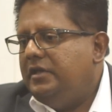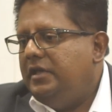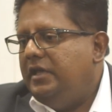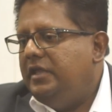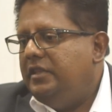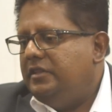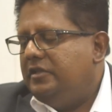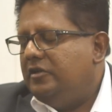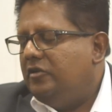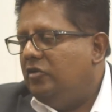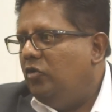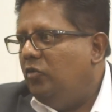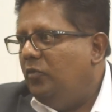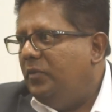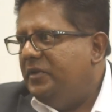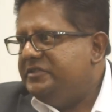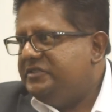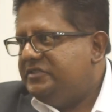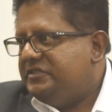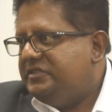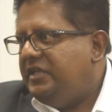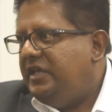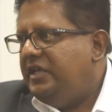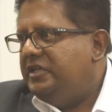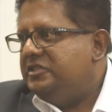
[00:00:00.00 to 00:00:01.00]
in the global
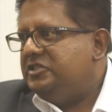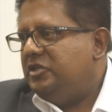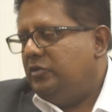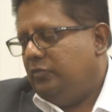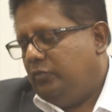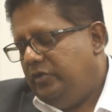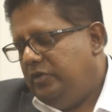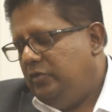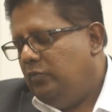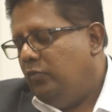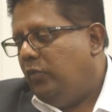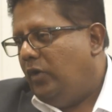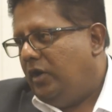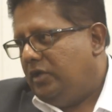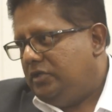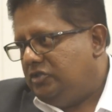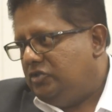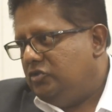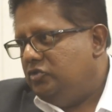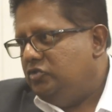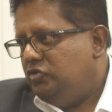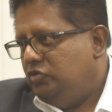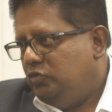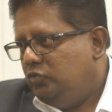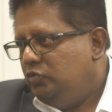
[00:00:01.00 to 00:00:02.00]
stage, and we want
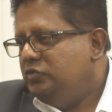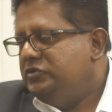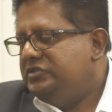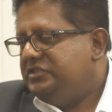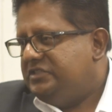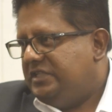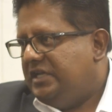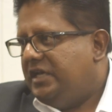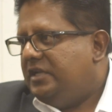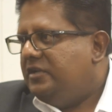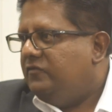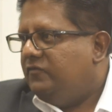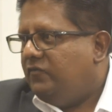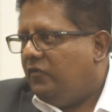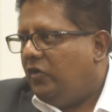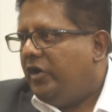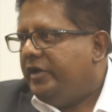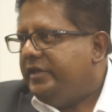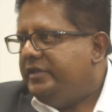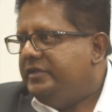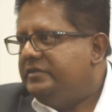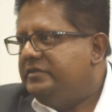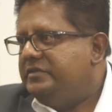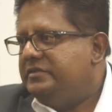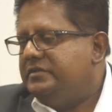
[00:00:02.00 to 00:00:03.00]
to use that
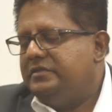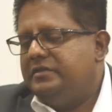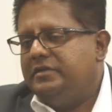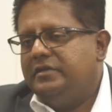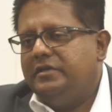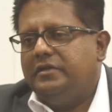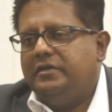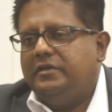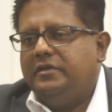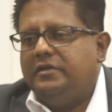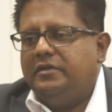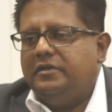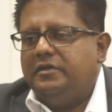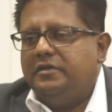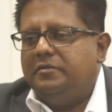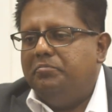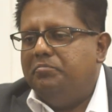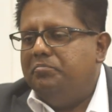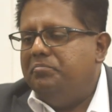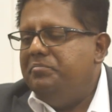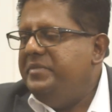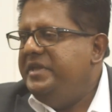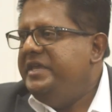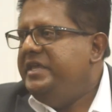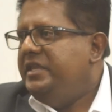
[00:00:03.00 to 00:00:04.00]
voice
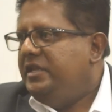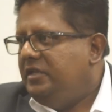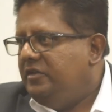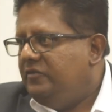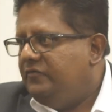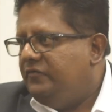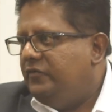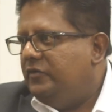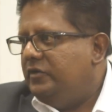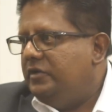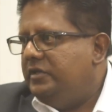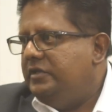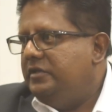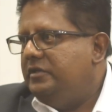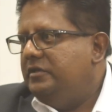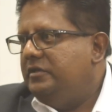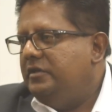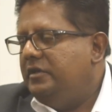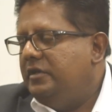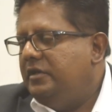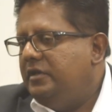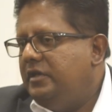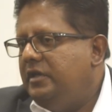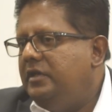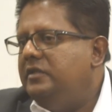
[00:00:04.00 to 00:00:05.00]
meaningfully
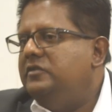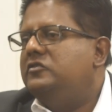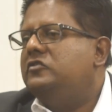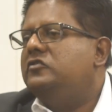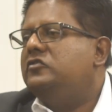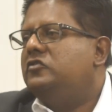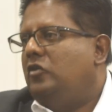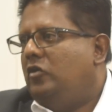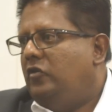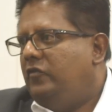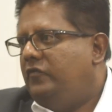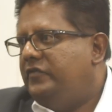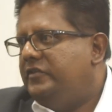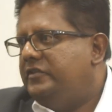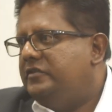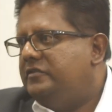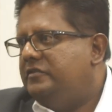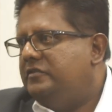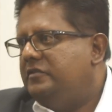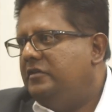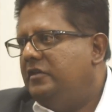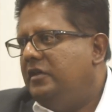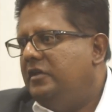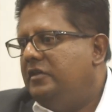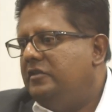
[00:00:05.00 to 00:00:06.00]
in
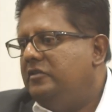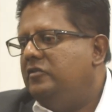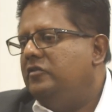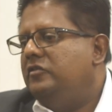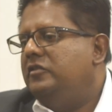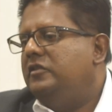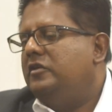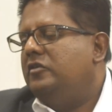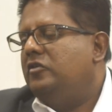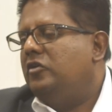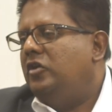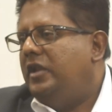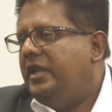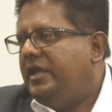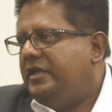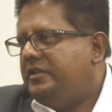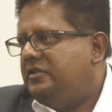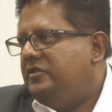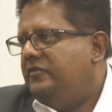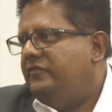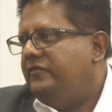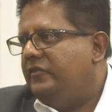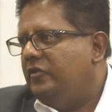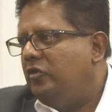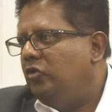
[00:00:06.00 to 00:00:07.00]
service to the
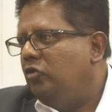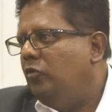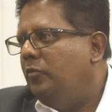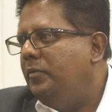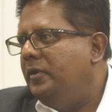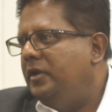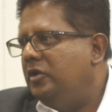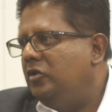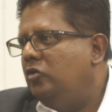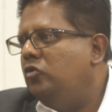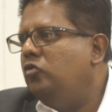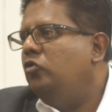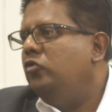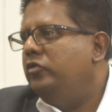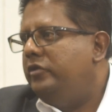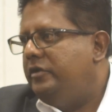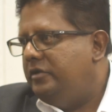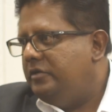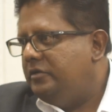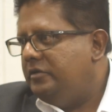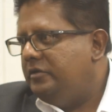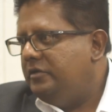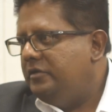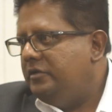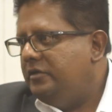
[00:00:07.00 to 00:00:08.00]
collective global good.
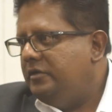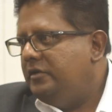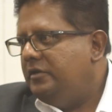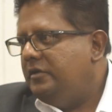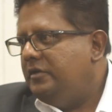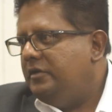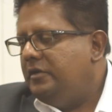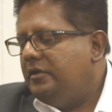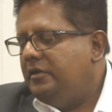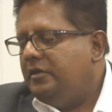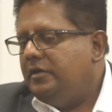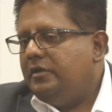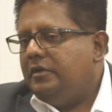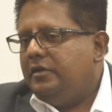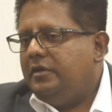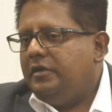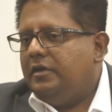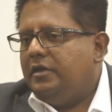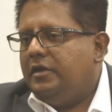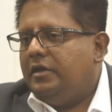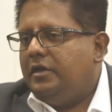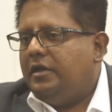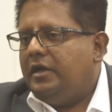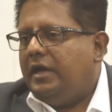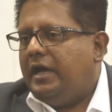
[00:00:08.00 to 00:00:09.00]

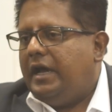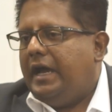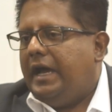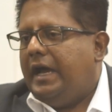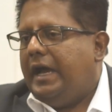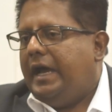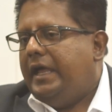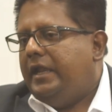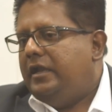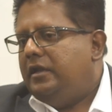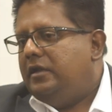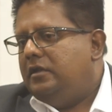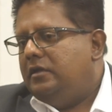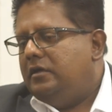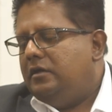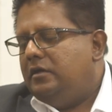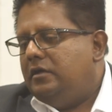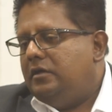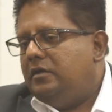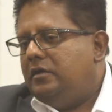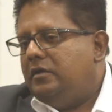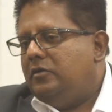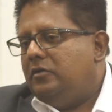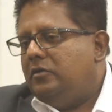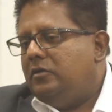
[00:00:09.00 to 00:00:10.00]
And
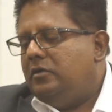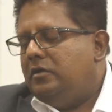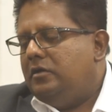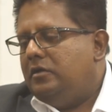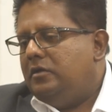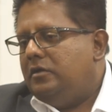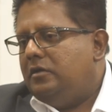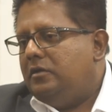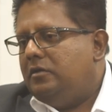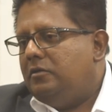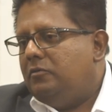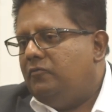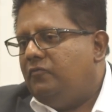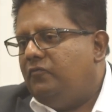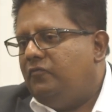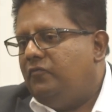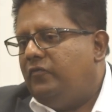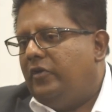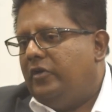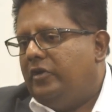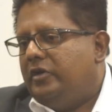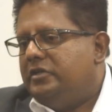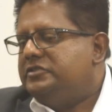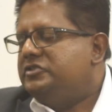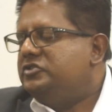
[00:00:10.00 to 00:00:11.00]

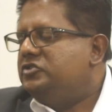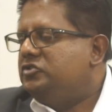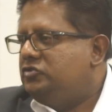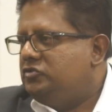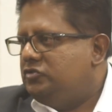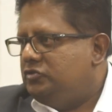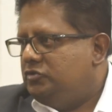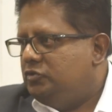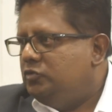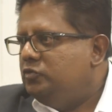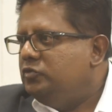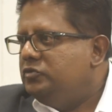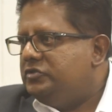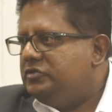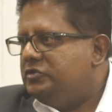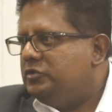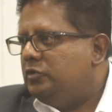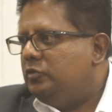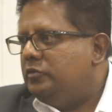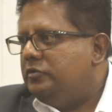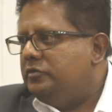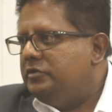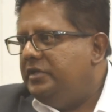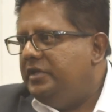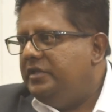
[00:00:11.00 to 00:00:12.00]
for us to do
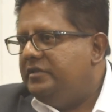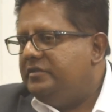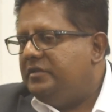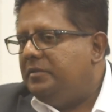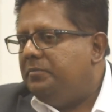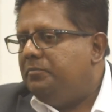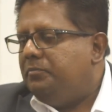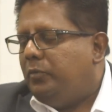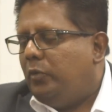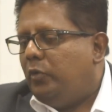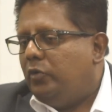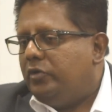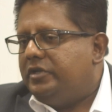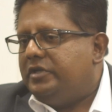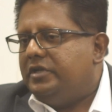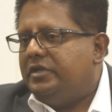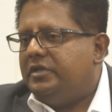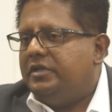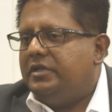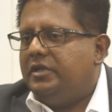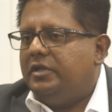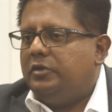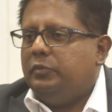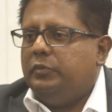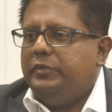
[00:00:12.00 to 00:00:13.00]
so, it's
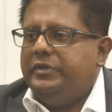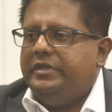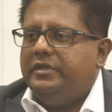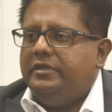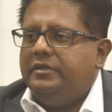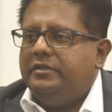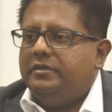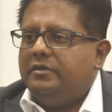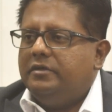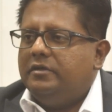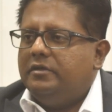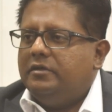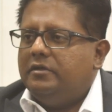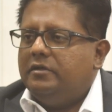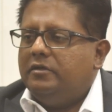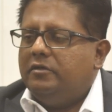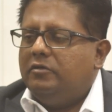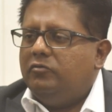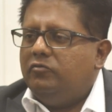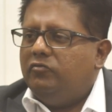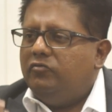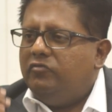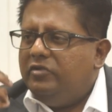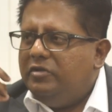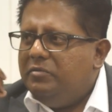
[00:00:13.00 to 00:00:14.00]
important that we
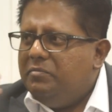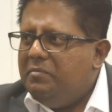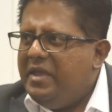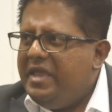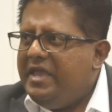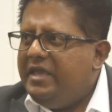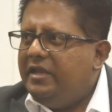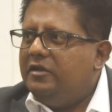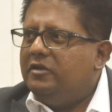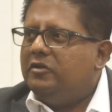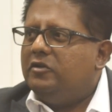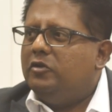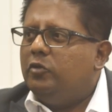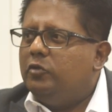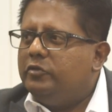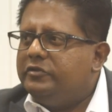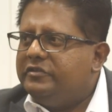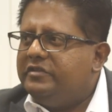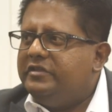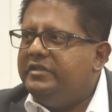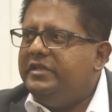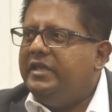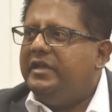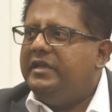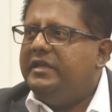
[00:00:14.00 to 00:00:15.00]
remain
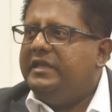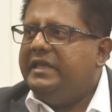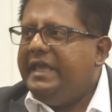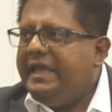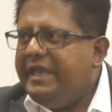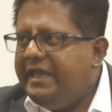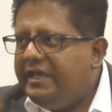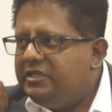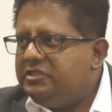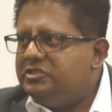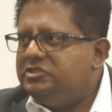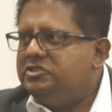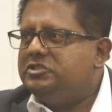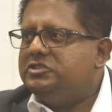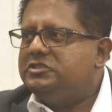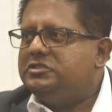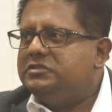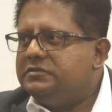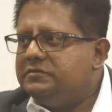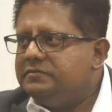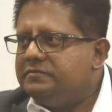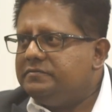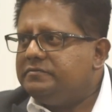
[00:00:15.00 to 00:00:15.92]
closely engaged